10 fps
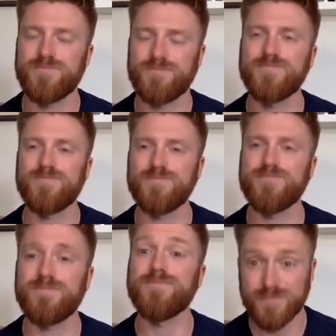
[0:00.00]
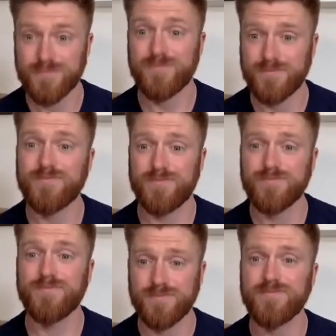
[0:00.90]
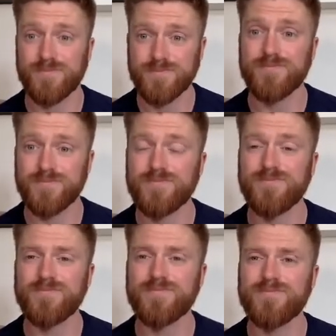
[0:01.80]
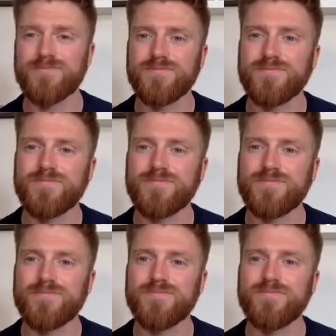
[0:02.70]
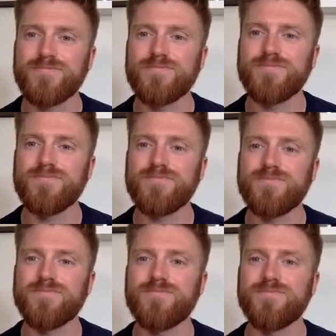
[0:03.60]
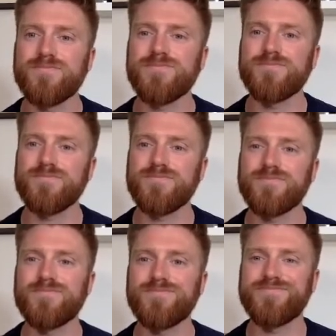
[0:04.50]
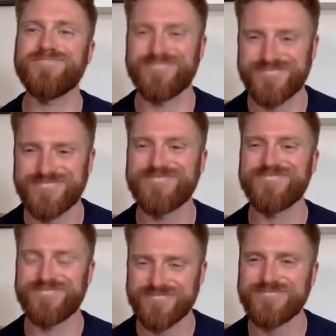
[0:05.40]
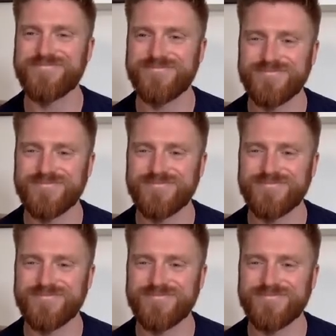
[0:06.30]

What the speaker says: The person shown says nothing.